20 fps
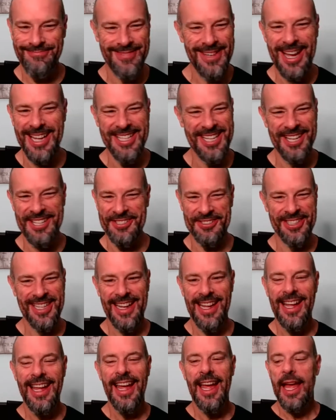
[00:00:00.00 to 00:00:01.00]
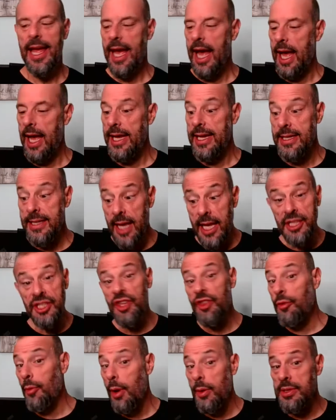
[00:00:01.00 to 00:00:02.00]
No, I don't. He does
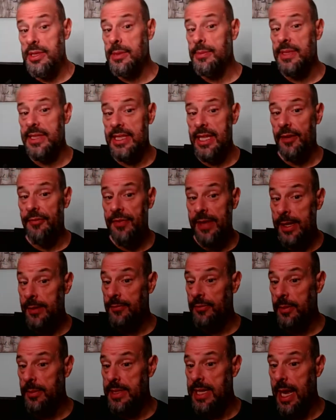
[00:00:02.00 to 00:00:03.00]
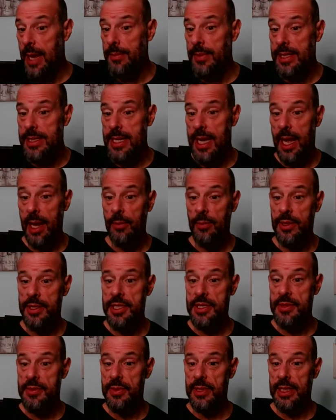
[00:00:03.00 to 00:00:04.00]
throw some stuff in from time to time, which
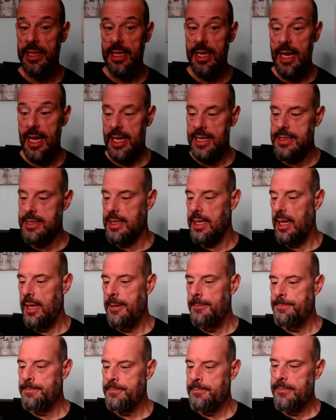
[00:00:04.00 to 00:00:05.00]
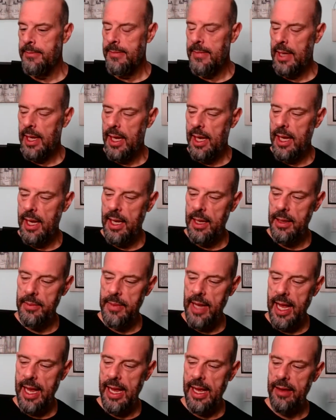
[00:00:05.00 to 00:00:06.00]
is really nice.
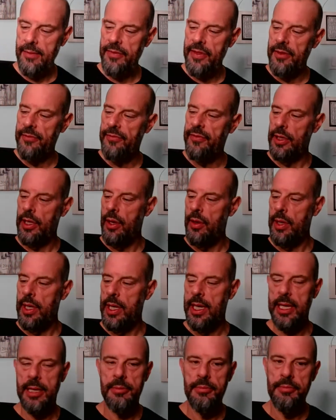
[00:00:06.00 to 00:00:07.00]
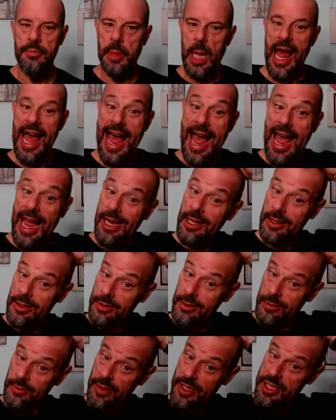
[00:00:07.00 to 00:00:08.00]
I have the Valona in black,
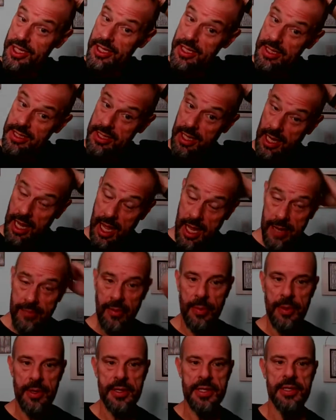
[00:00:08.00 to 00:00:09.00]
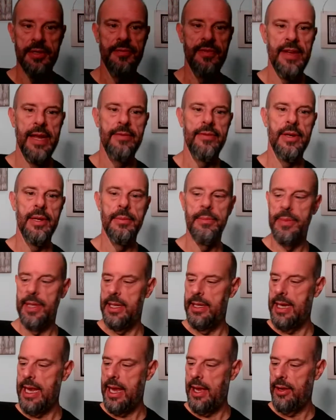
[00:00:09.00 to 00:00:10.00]
which is kind of a personal favorite.
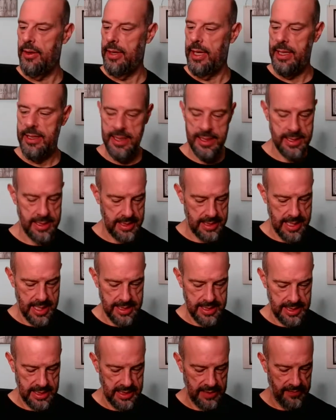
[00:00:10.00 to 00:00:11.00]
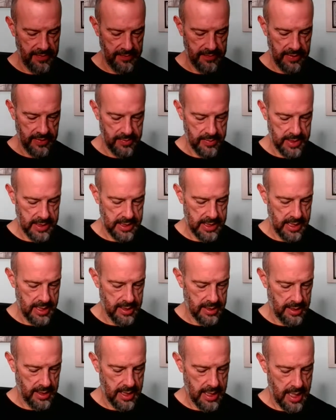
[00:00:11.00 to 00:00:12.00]
But now, and this is that DC53
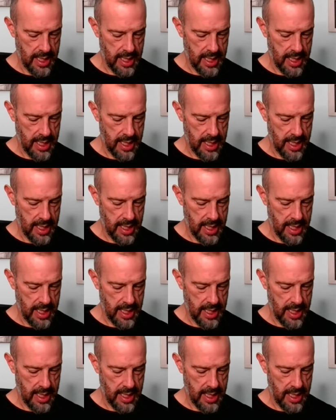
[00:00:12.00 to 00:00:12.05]
steel.